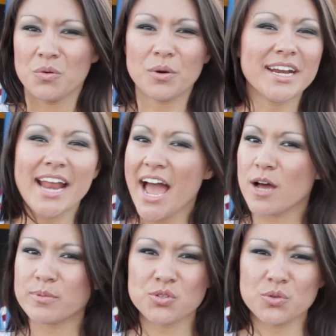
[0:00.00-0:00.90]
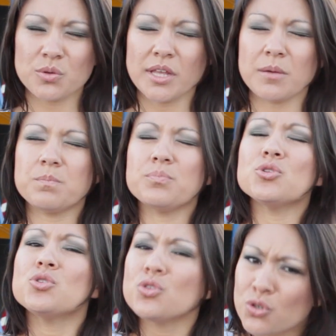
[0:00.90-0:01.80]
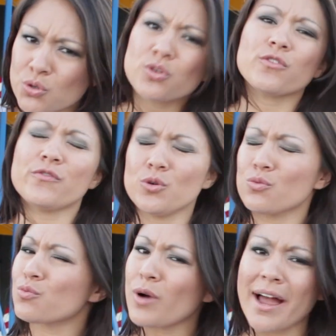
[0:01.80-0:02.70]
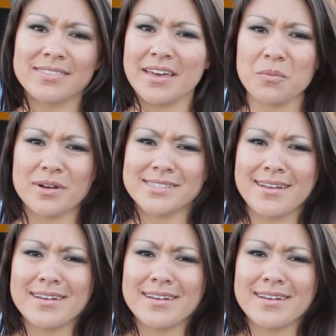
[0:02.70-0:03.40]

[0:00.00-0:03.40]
What an absolutely beautiful ride that was.